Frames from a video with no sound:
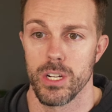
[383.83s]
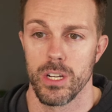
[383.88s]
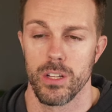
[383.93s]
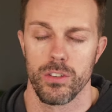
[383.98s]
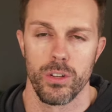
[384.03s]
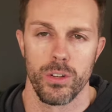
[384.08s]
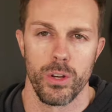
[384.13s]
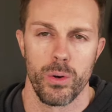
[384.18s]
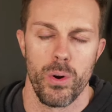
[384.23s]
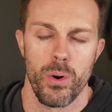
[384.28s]
And
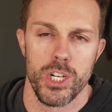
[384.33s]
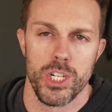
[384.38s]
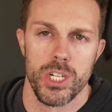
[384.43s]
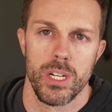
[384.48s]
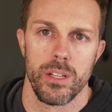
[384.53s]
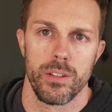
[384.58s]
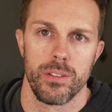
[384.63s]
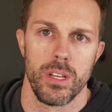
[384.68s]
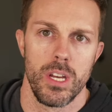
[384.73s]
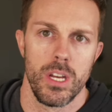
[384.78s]
so the question
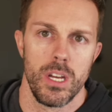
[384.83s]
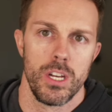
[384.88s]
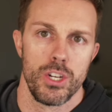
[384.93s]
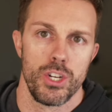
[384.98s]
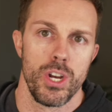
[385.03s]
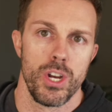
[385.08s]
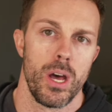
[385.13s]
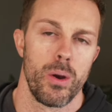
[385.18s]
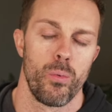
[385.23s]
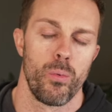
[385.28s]
is,
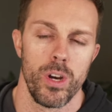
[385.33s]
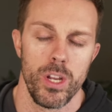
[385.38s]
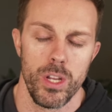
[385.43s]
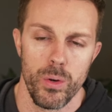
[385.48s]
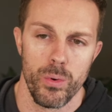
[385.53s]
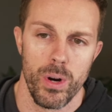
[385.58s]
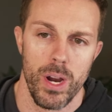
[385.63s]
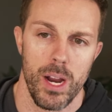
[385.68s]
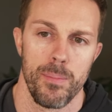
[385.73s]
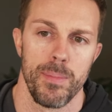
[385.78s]
John, what do you
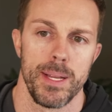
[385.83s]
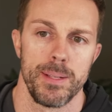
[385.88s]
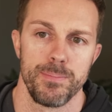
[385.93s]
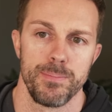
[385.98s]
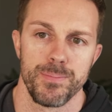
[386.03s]
recommend?